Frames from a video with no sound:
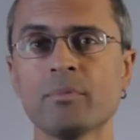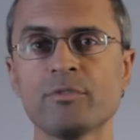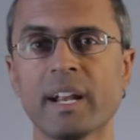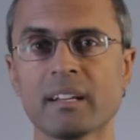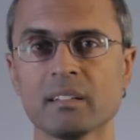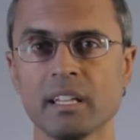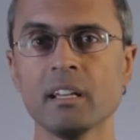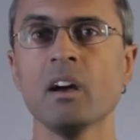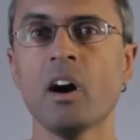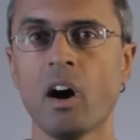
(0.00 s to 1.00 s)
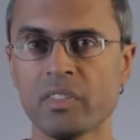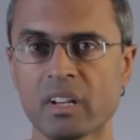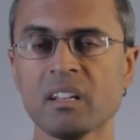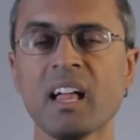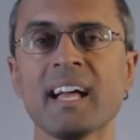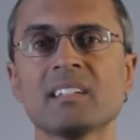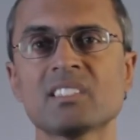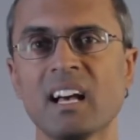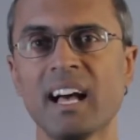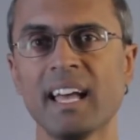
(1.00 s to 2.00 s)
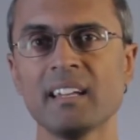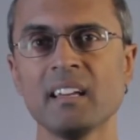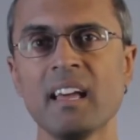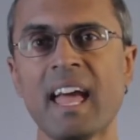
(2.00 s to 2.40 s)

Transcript: frankly, on the client side,